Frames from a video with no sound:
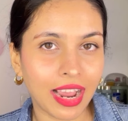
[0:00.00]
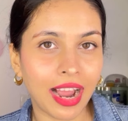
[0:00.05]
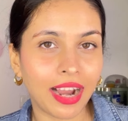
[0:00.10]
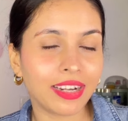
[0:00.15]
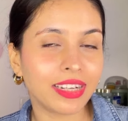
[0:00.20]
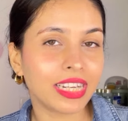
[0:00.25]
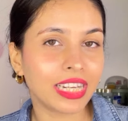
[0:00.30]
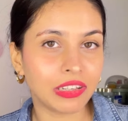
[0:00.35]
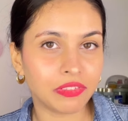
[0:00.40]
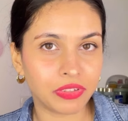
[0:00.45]

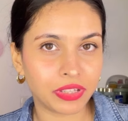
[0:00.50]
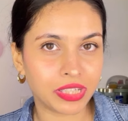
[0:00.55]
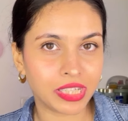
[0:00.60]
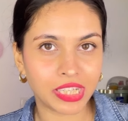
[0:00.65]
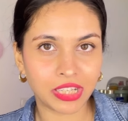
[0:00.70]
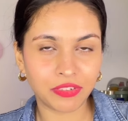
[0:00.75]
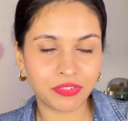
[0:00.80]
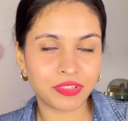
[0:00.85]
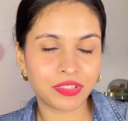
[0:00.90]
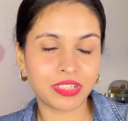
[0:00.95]
and giving
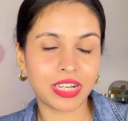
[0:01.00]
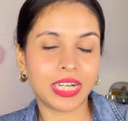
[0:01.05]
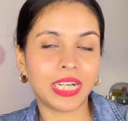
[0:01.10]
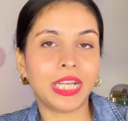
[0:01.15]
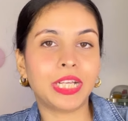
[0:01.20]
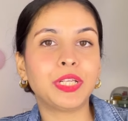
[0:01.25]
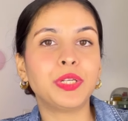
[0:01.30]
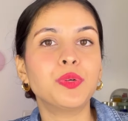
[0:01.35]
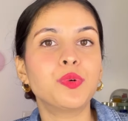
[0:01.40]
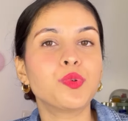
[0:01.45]
gifts that are
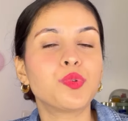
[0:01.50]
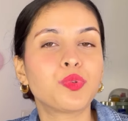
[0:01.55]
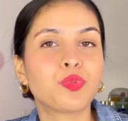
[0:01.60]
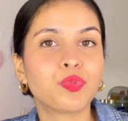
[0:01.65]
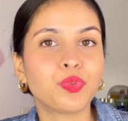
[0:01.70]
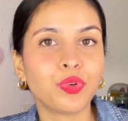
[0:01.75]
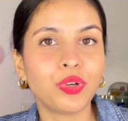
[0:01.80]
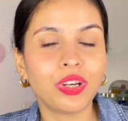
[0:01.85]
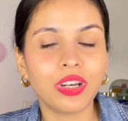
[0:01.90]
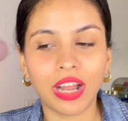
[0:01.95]
useful,